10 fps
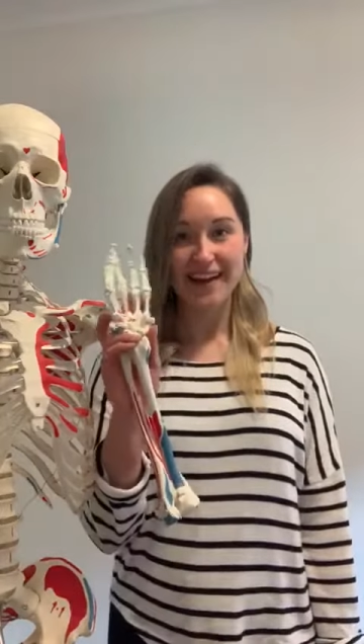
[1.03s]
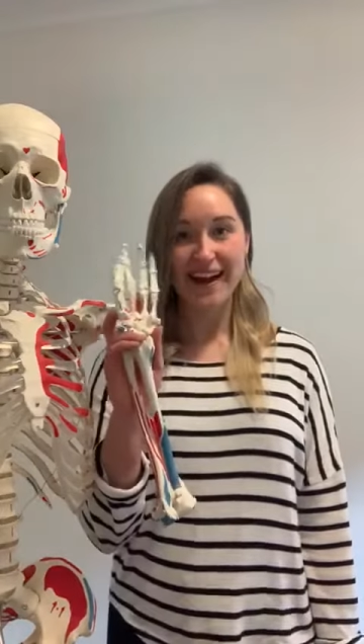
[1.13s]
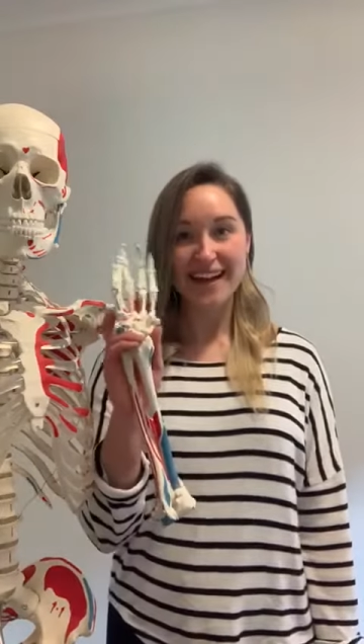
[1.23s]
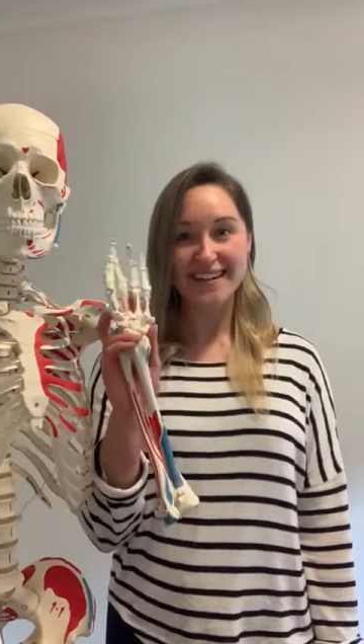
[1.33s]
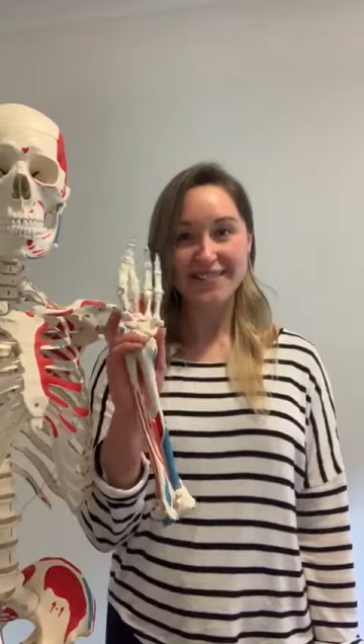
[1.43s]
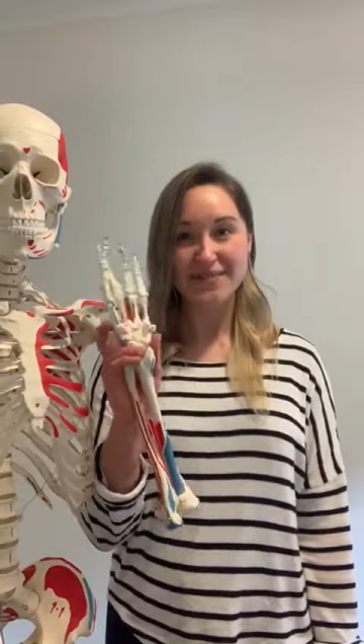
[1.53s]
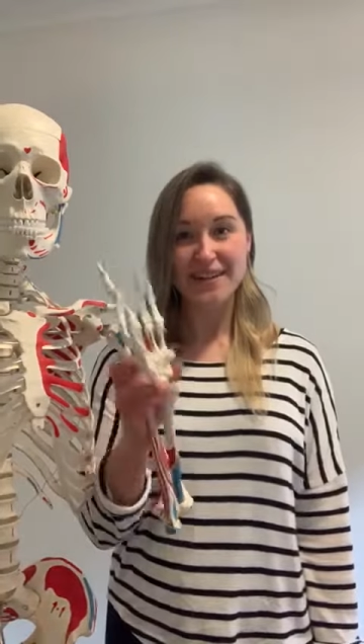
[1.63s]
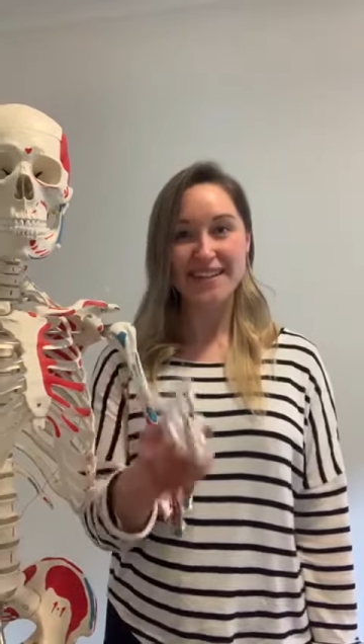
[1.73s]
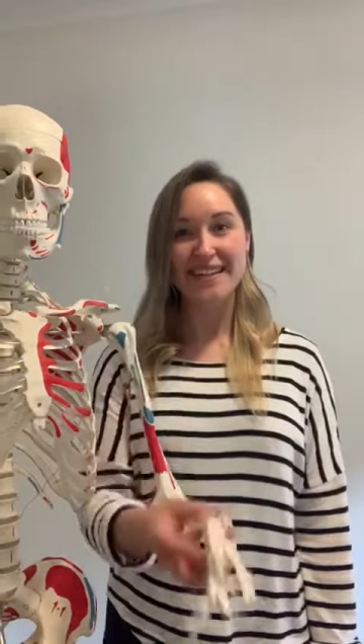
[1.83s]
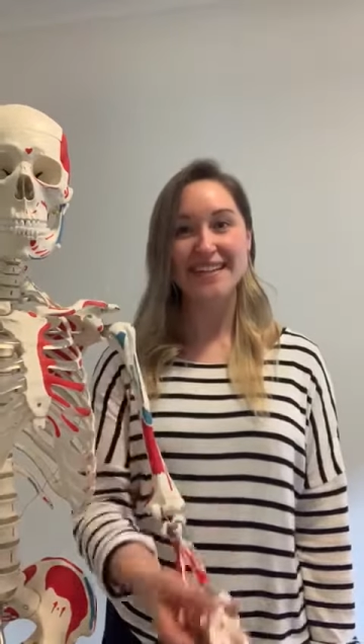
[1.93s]
Hi
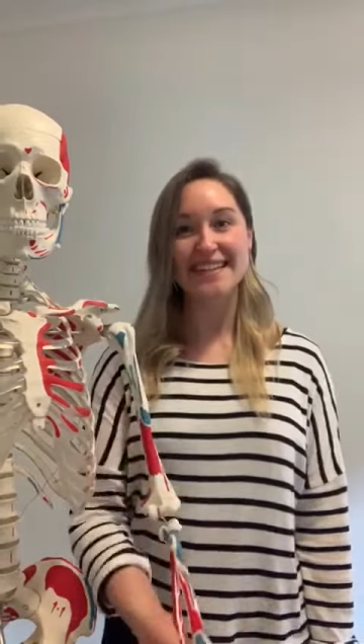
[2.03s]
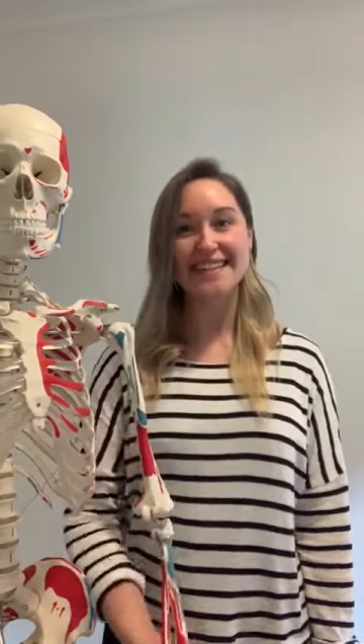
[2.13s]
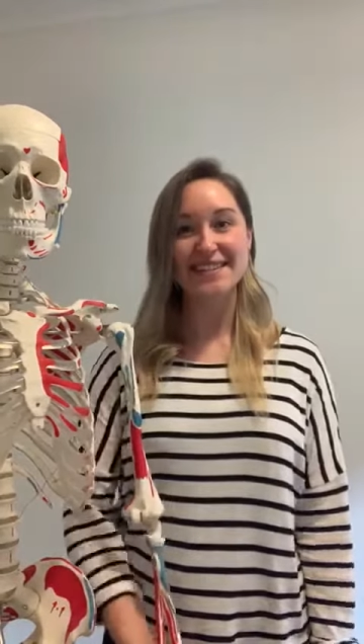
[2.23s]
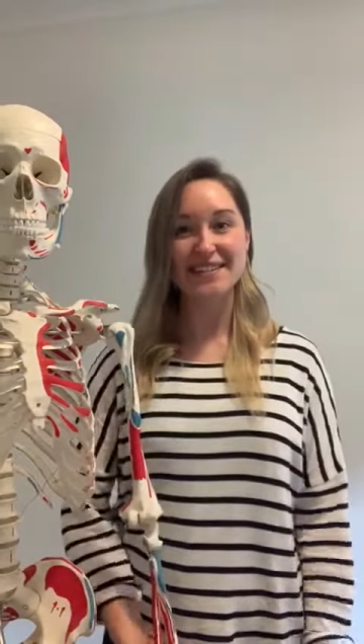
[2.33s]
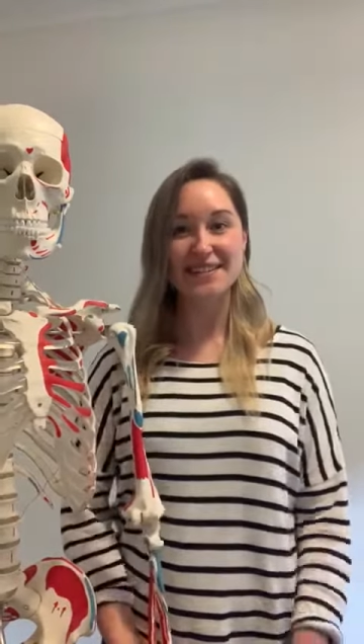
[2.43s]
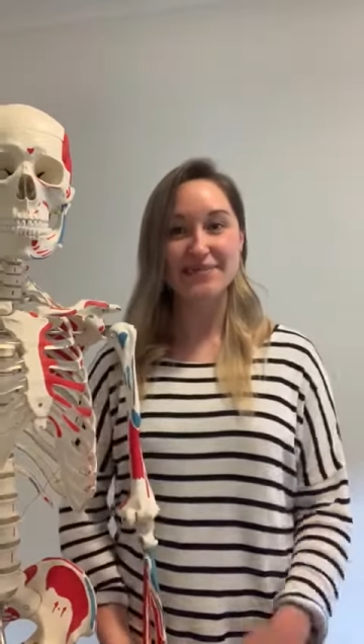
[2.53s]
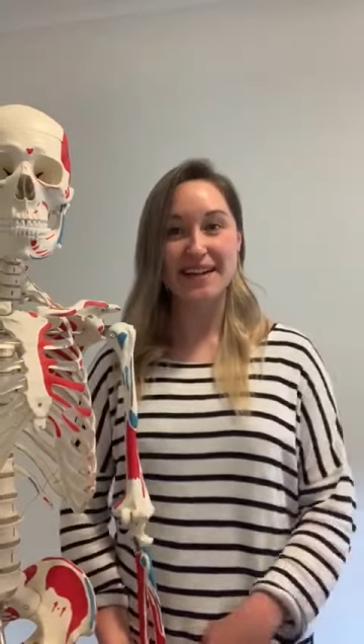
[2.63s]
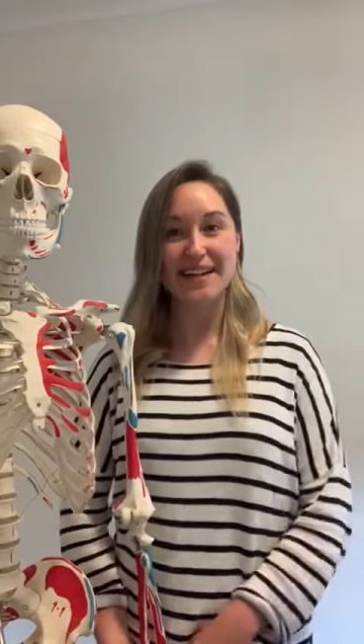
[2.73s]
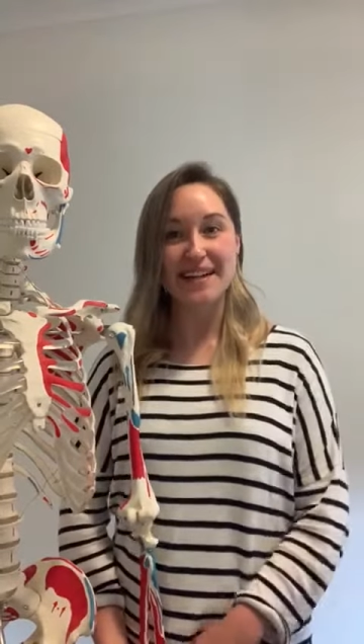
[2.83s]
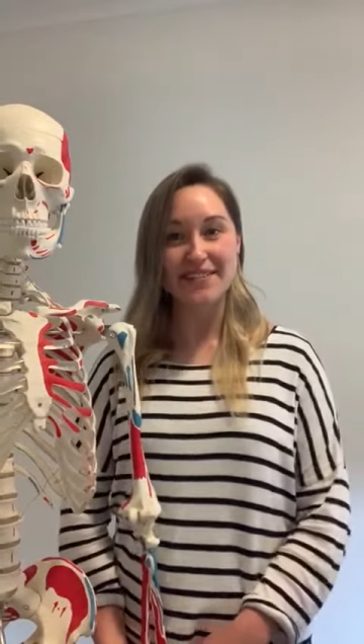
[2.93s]
everybody, it's Dr.
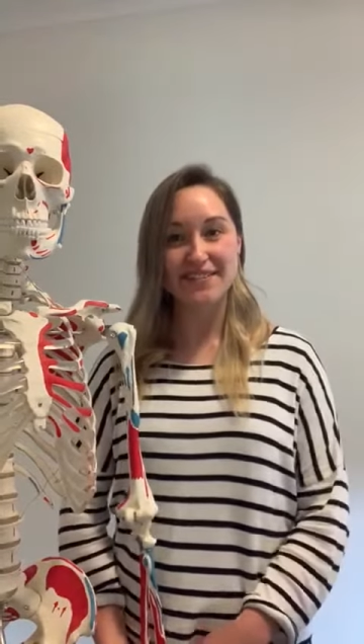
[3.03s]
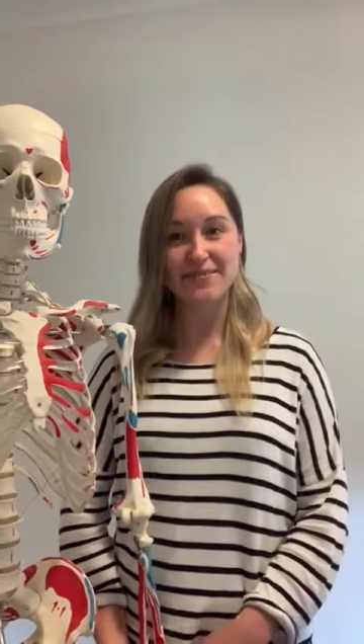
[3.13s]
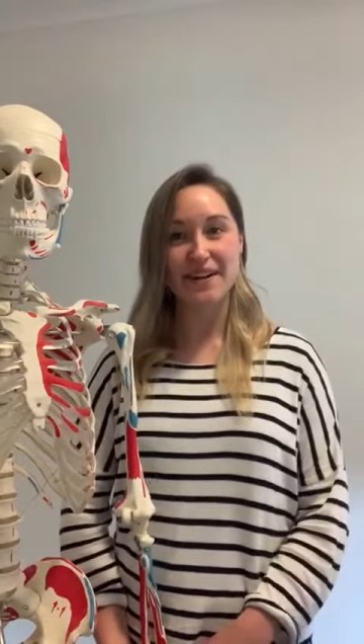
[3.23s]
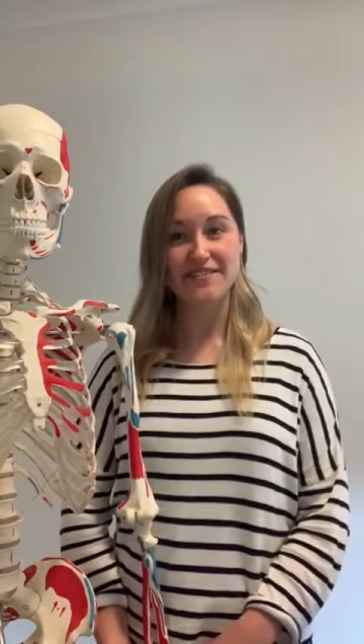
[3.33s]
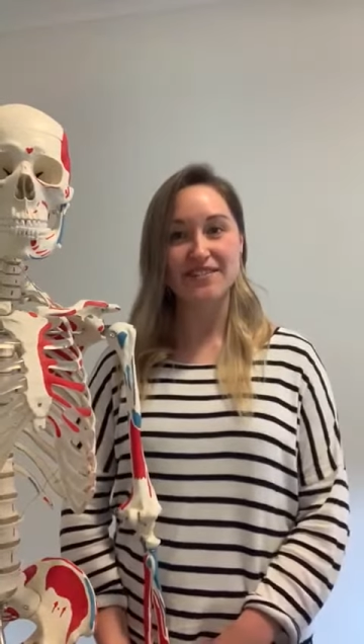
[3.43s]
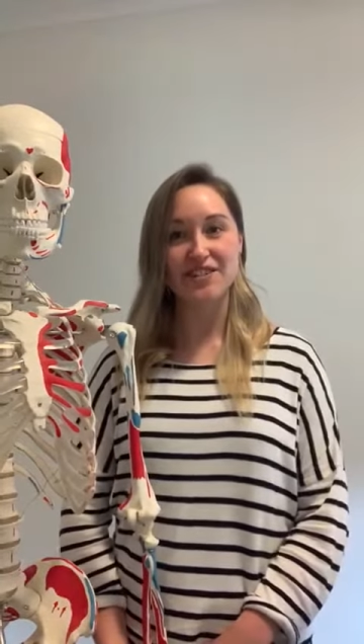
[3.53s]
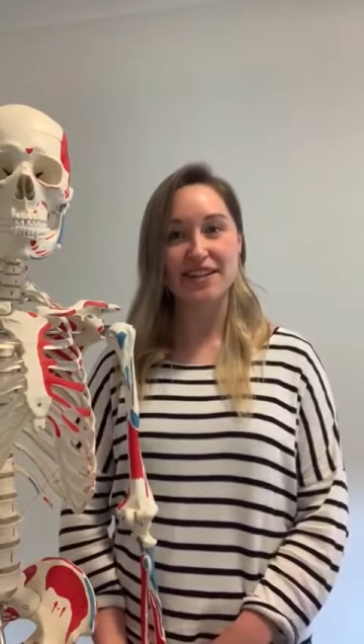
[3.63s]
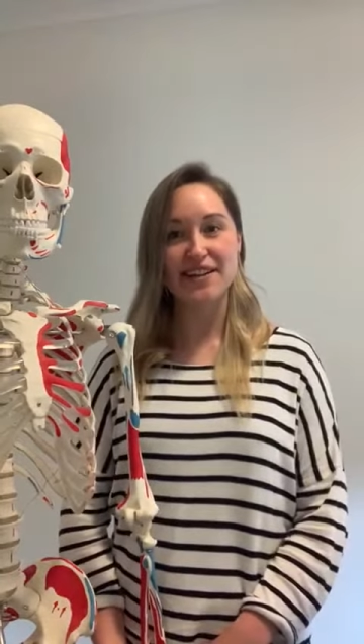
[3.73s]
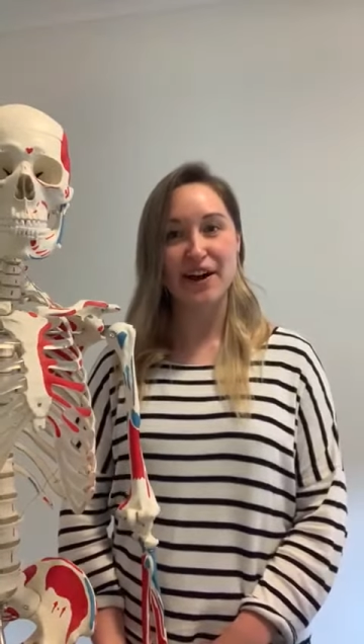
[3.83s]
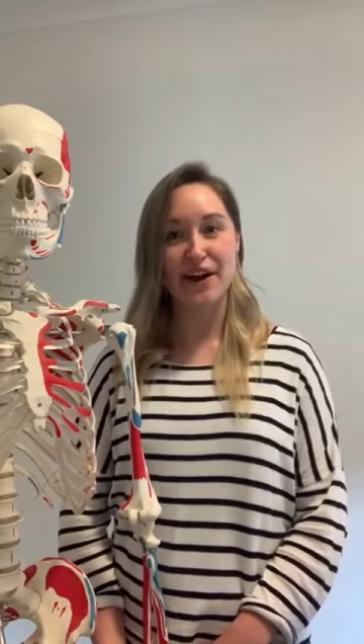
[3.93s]
Britt here from Errol
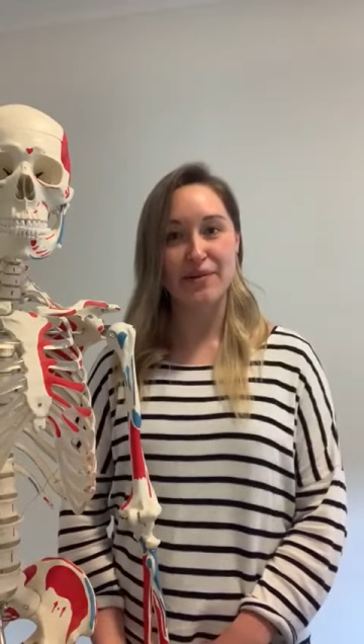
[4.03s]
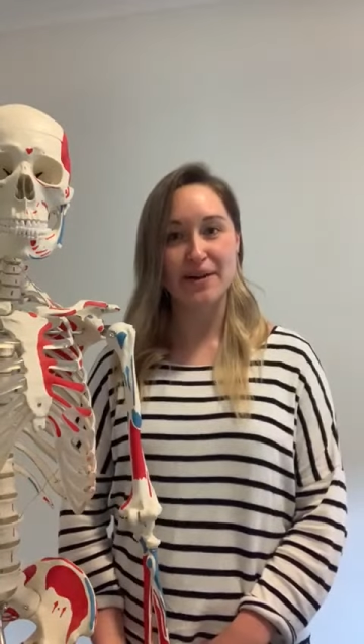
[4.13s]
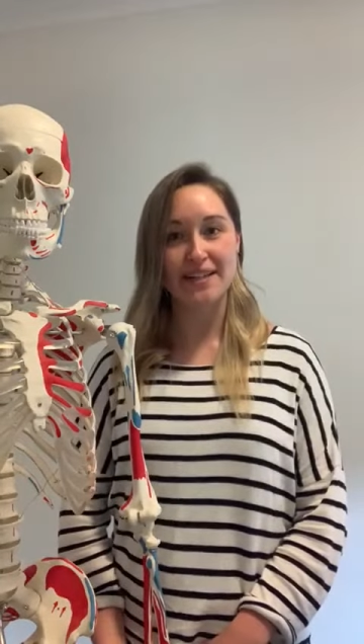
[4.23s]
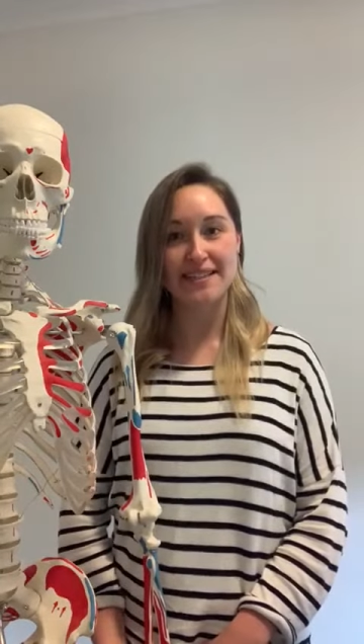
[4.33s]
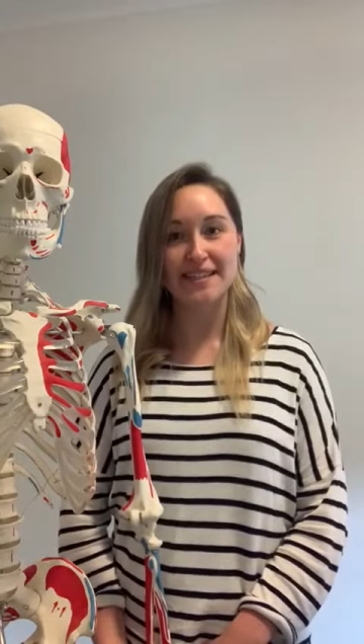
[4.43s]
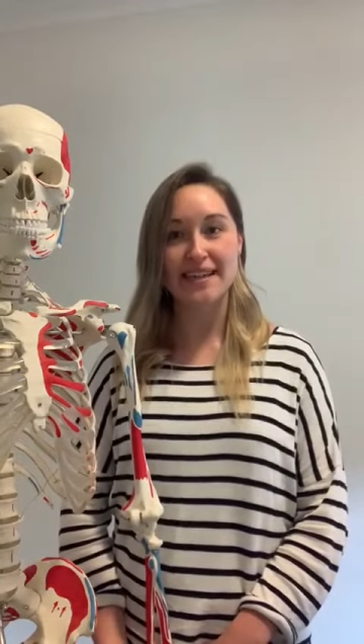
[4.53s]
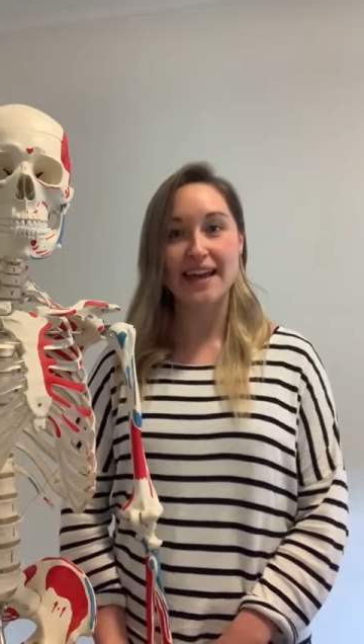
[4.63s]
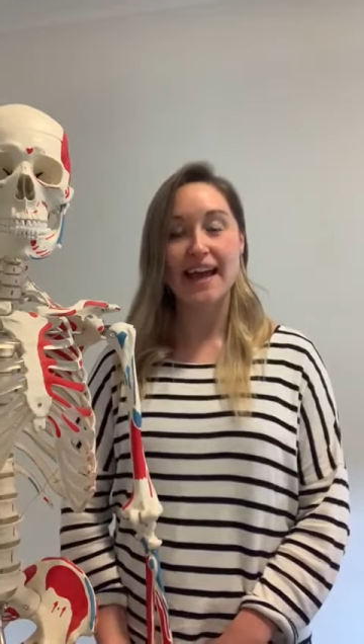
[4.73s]
Street Chiropractic.